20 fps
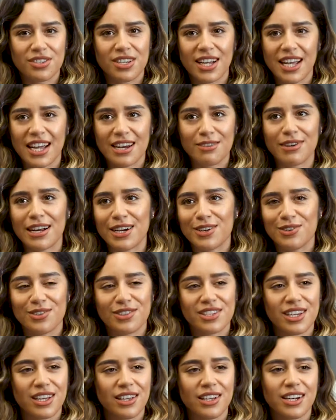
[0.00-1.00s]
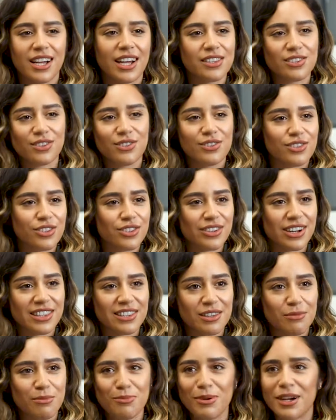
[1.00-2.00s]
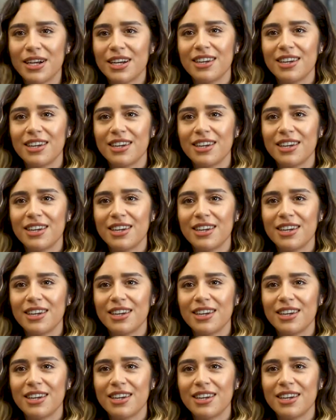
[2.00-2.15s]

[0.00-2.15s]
and I got a record deal, and I had 100 grand in my bank,